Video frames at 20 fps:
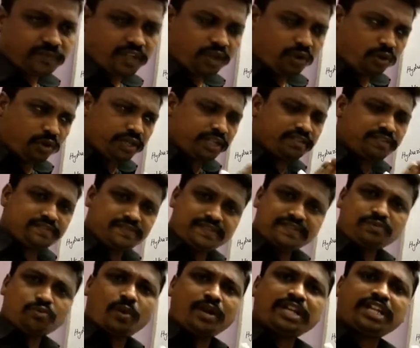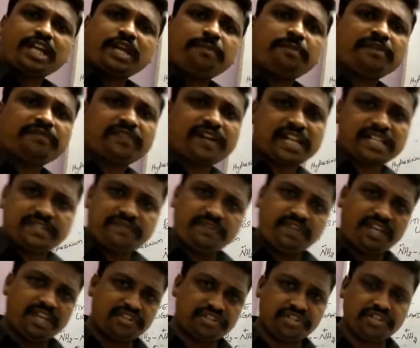Okay, this is one type of
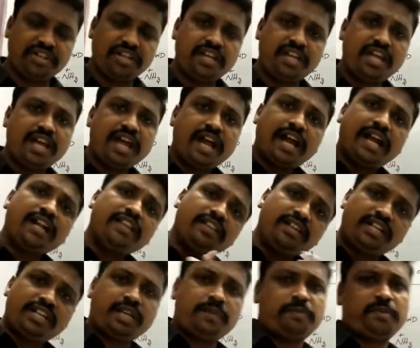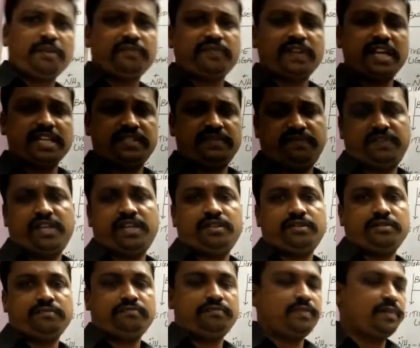classification. Another type of
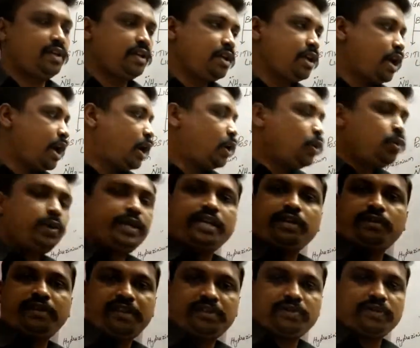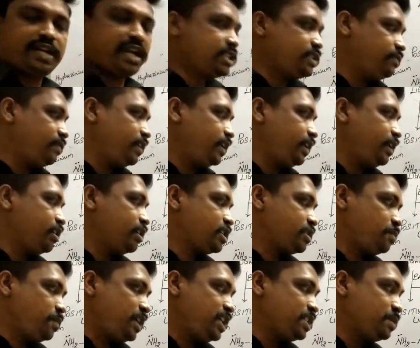classification, how we are going to classify
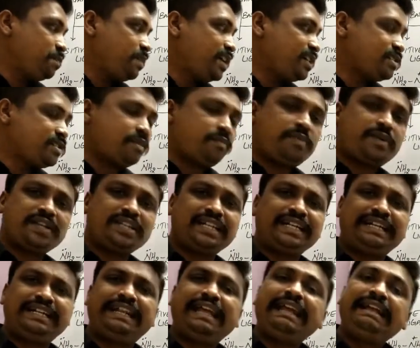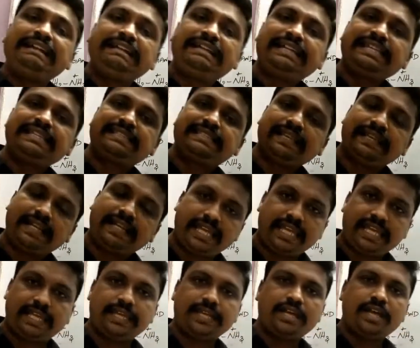ligands, means based upon the
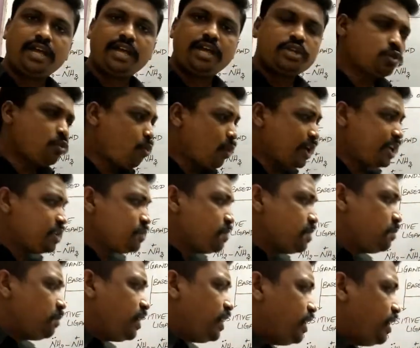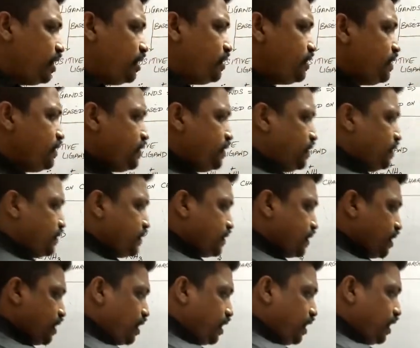denticity. So what is meant by denticity,
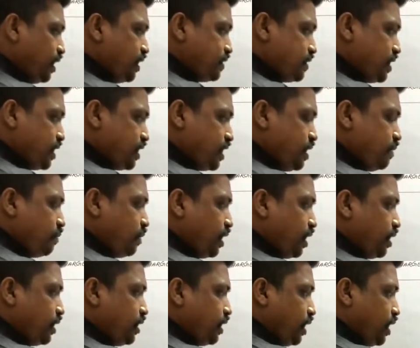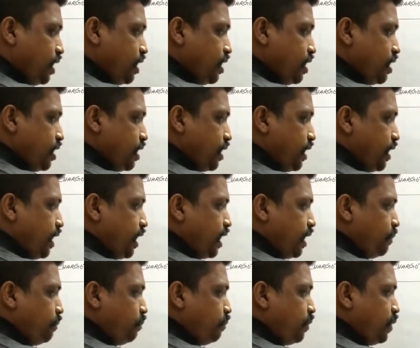sir? It is nothing but
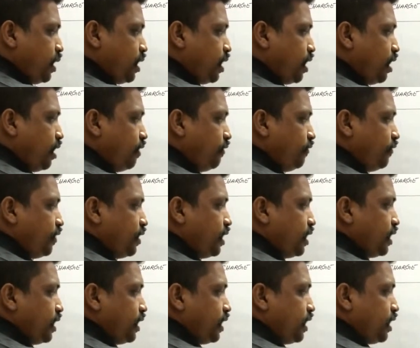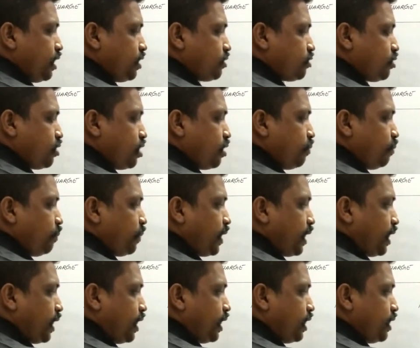number of electron
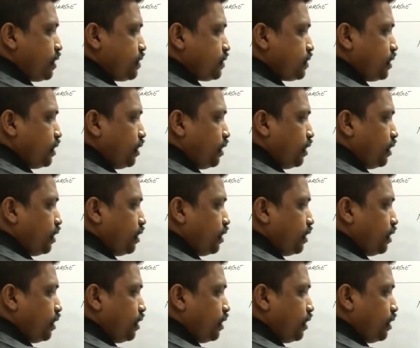pairs